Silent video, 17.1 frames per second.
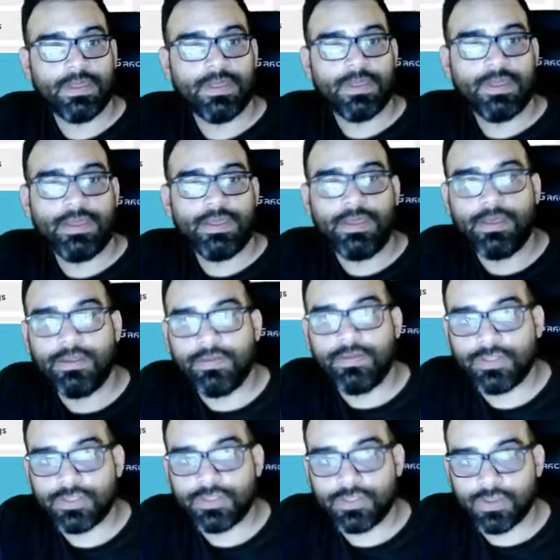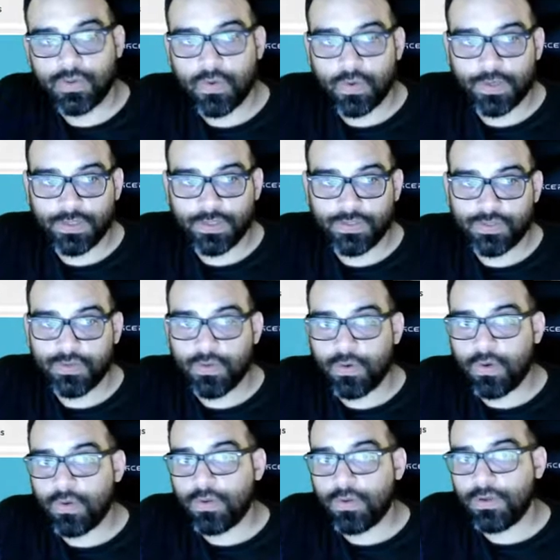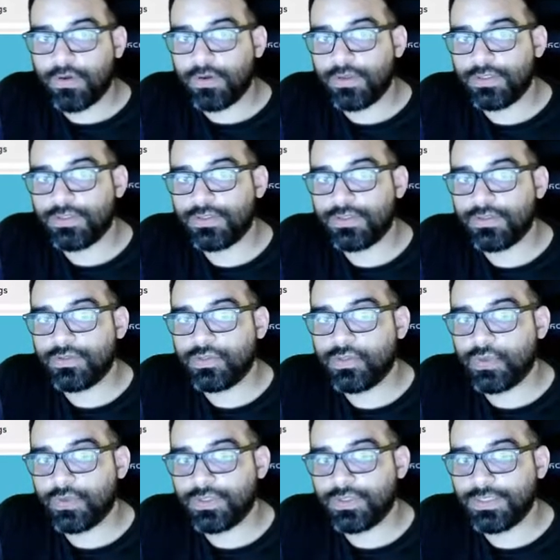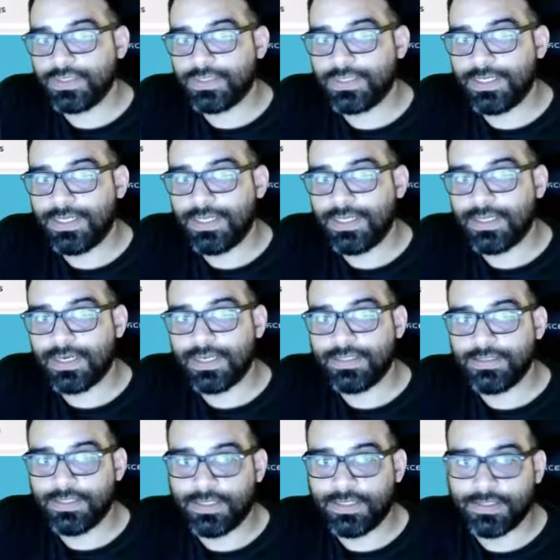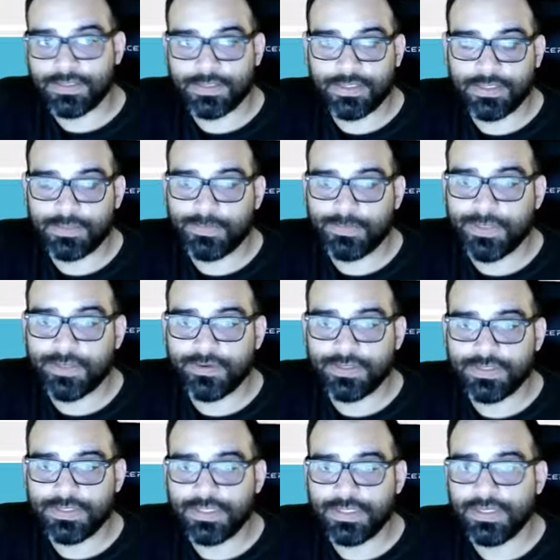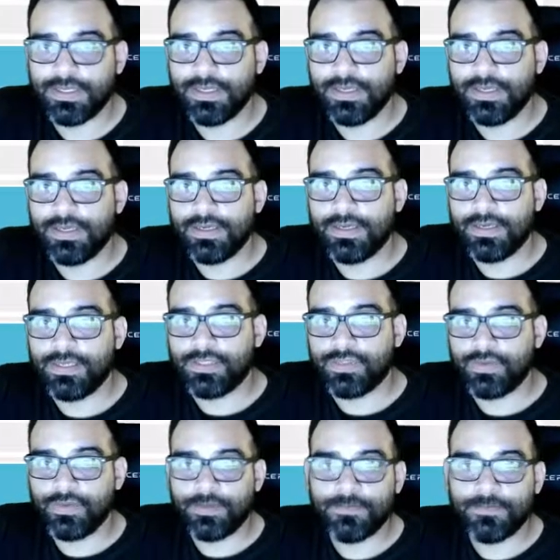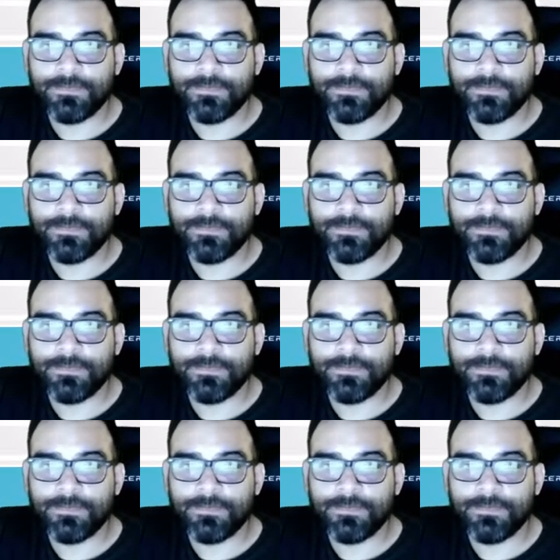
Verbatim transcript: And this is according to the Holocaust sources in context, experiencing history.